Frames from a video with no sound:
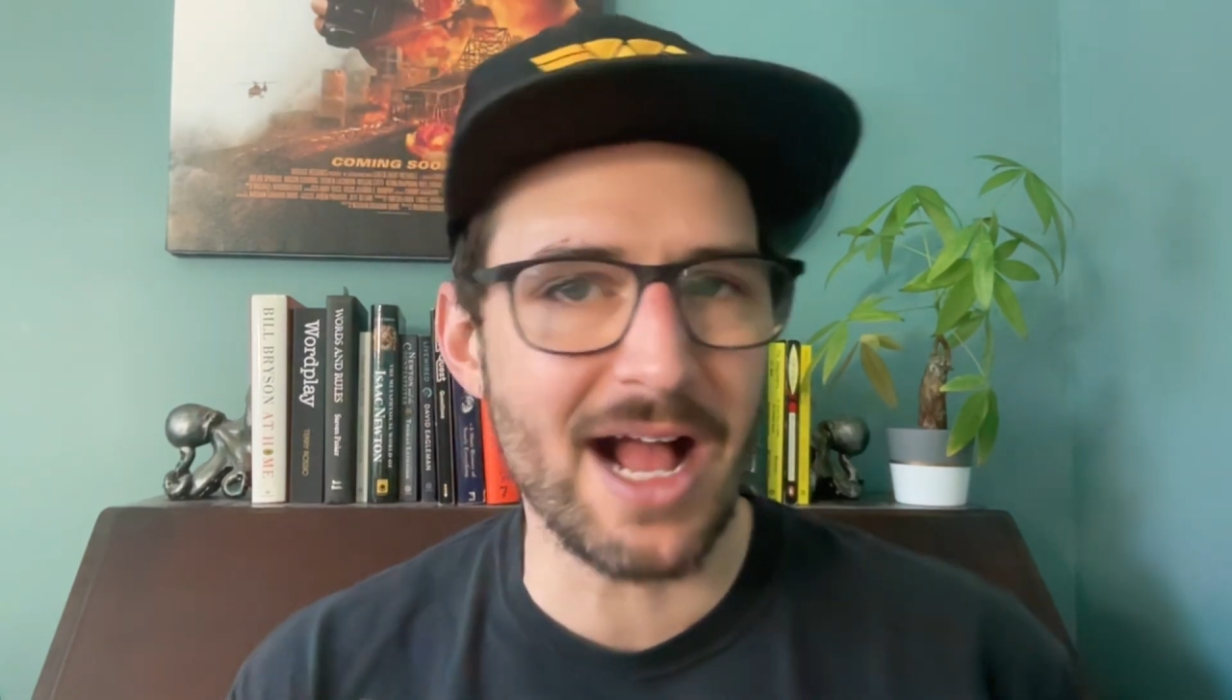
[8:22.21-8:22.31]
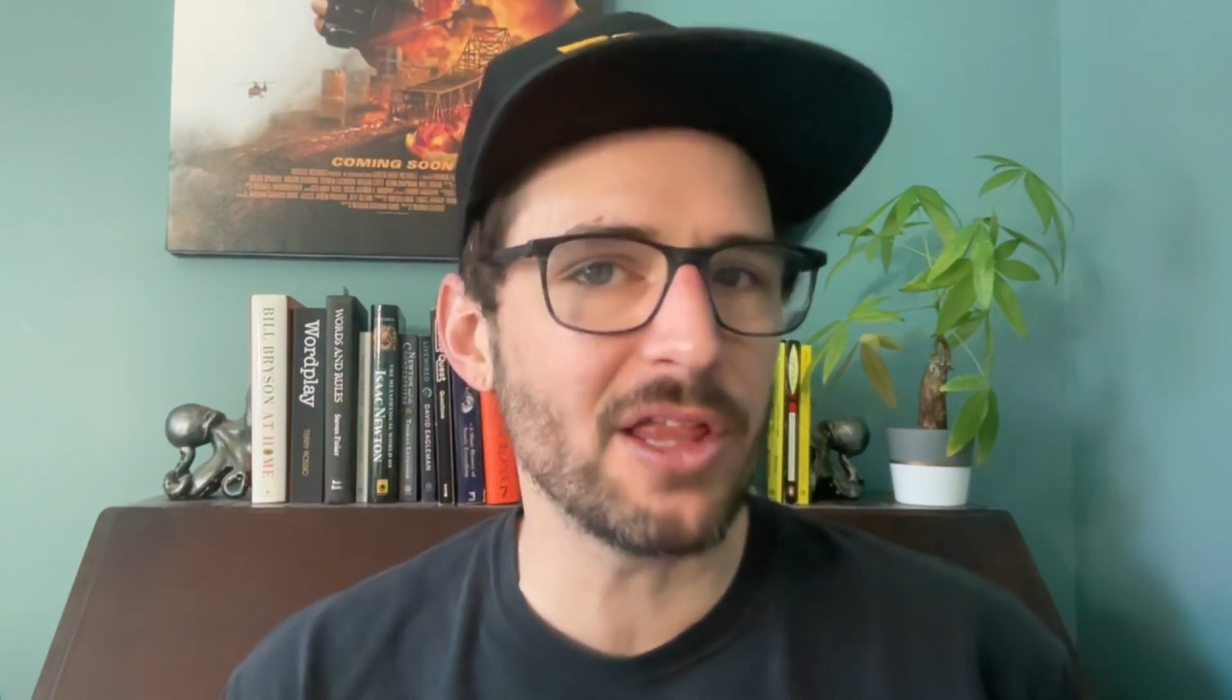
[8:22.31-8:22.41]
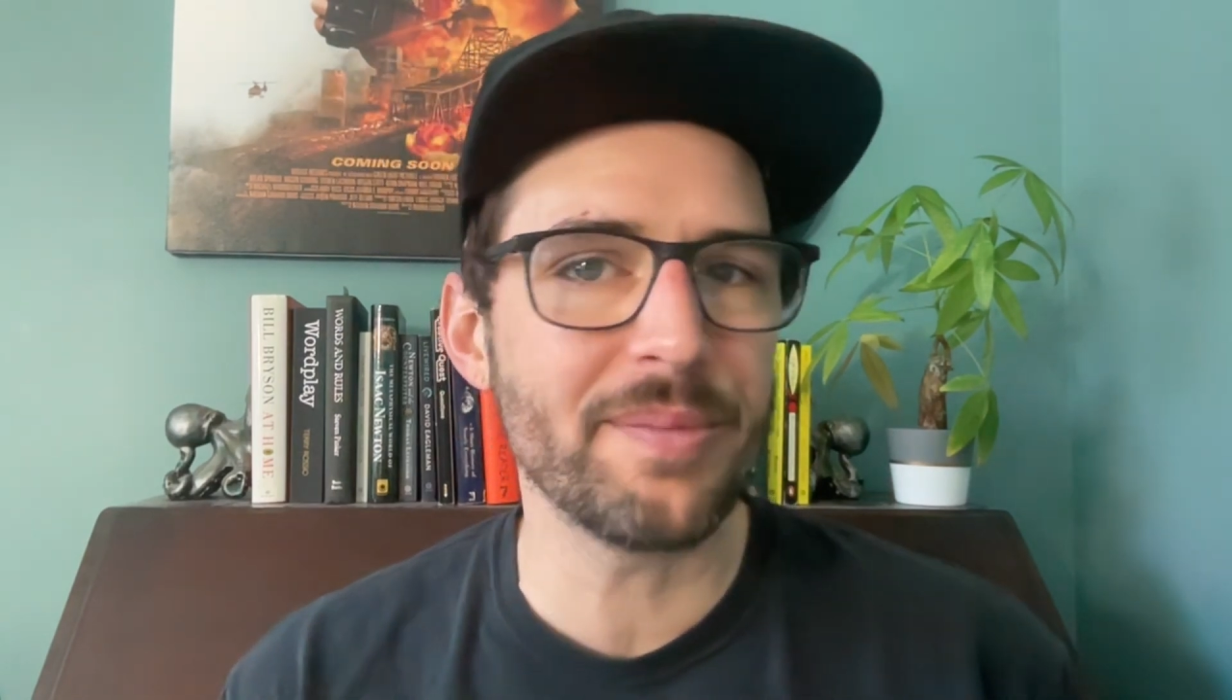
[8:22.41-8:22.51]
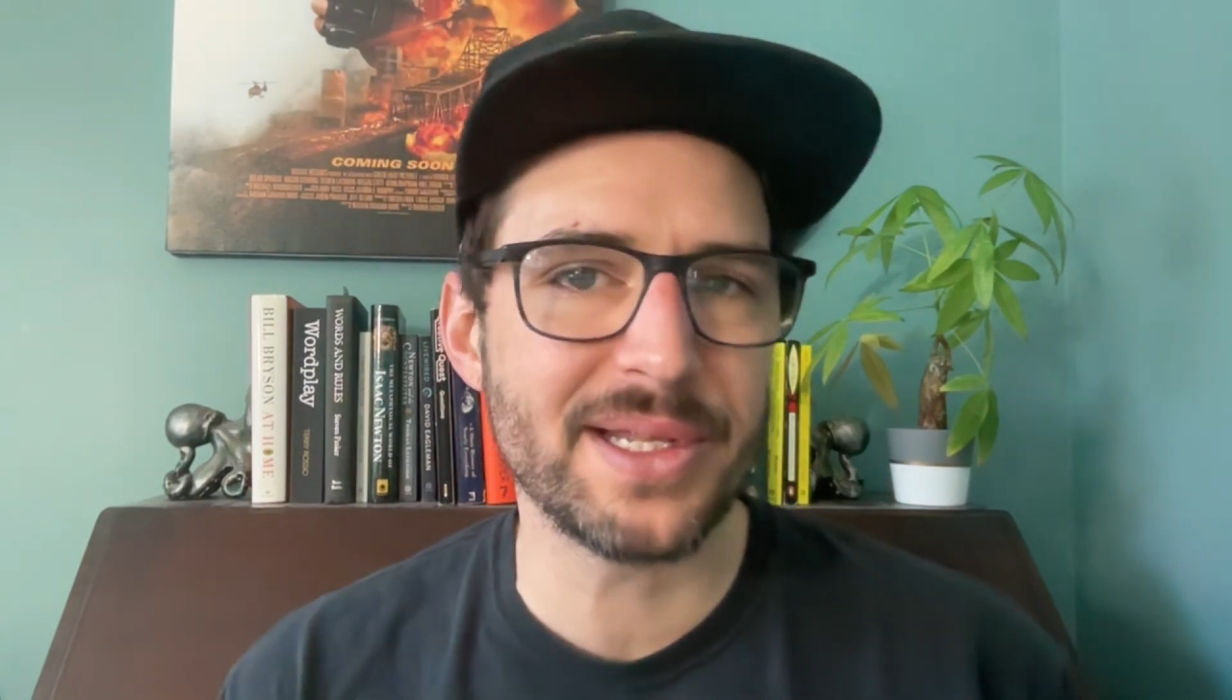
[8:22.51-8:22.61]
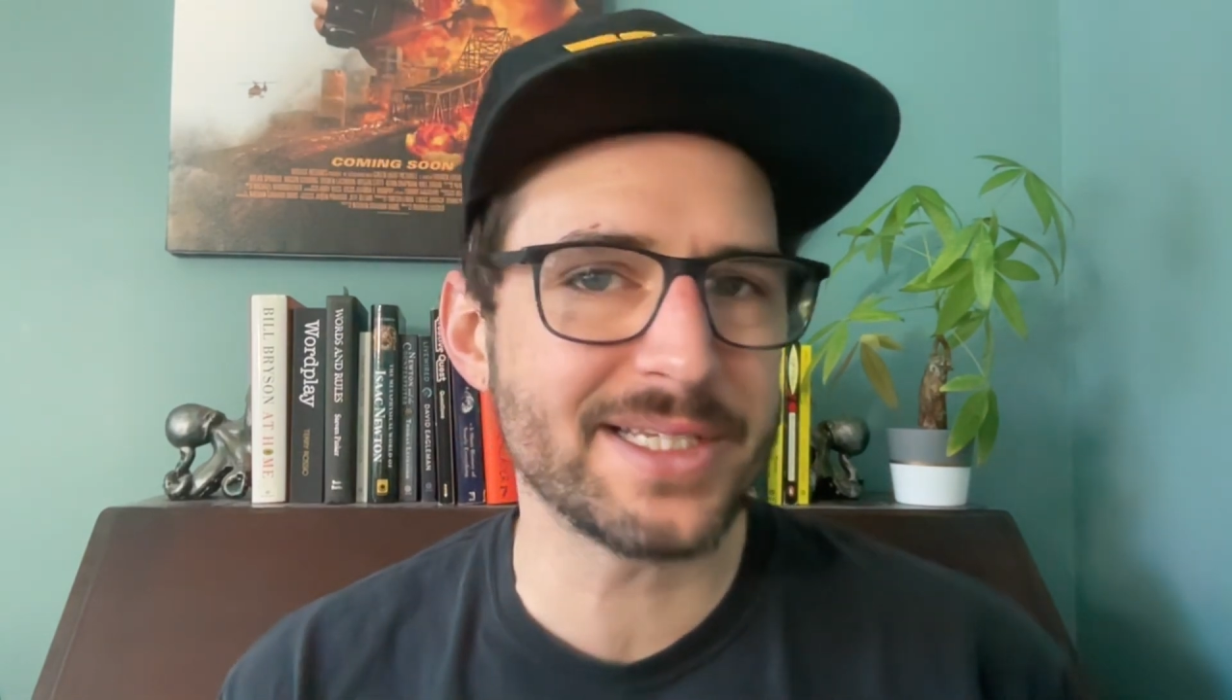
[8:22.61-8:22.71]

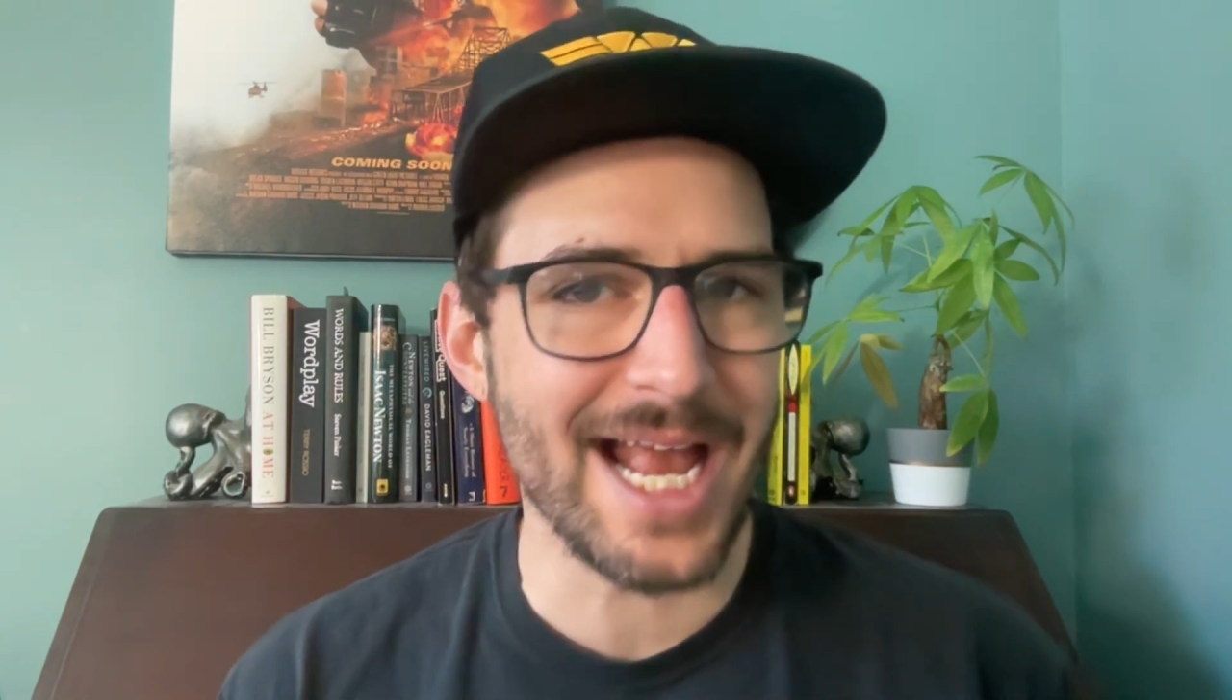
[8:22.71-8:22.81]
elements